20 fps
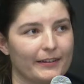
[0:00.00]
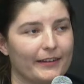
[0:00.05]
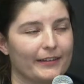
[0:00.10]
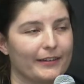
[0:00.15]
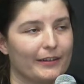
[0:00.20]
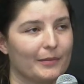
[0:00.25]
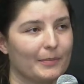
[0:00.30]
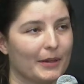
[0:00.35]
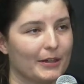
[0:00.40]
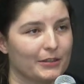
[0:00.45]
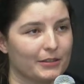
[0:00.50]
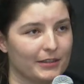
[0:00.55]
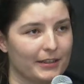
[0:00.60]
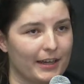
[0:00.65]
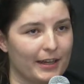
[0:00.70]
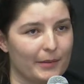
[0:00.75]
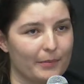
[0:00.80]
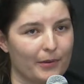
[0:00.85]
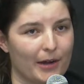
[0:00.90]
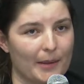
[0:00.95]
has especially
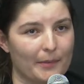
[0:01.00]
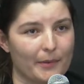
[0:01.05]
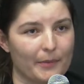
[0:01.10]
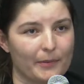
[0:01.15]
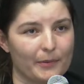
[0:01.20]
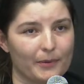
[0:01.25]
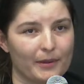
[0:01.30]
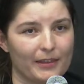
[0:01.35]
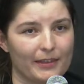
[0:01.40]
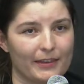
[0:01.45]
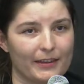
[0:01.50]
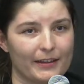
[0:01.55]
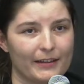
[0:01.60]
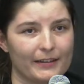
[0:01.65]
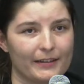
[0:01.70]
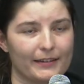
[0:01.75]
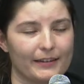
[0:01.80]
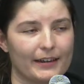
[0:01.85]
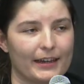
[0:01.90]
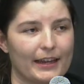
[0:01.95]
had problems with
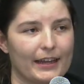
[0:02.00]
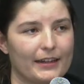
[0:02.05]
this.